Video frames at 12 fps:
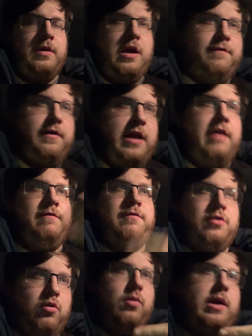and FNAF
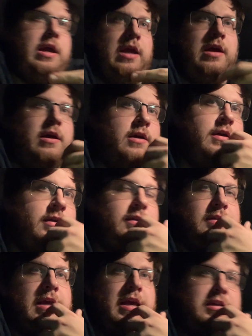3
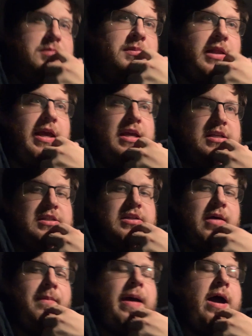takes place
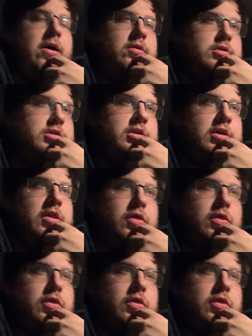about